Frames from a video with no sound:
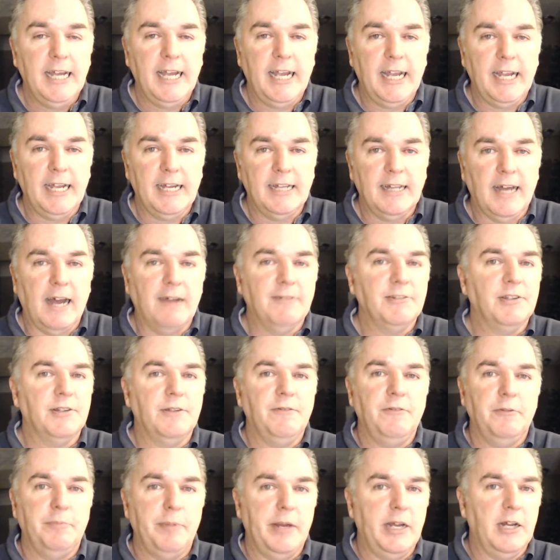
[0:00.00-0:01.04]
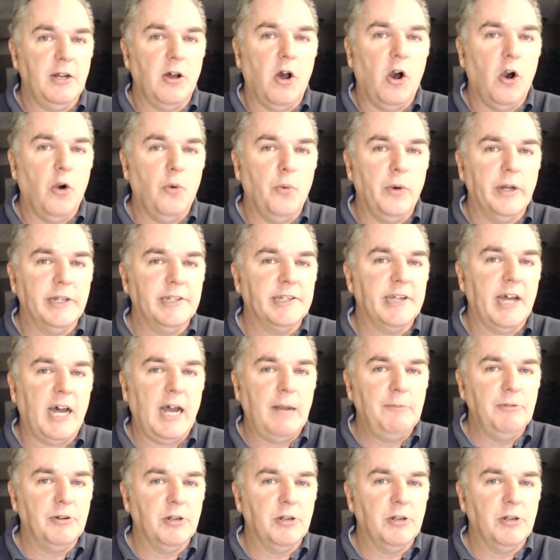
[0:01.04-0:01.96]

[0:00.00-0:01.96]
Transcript: And obviously, if you pay it all at one time,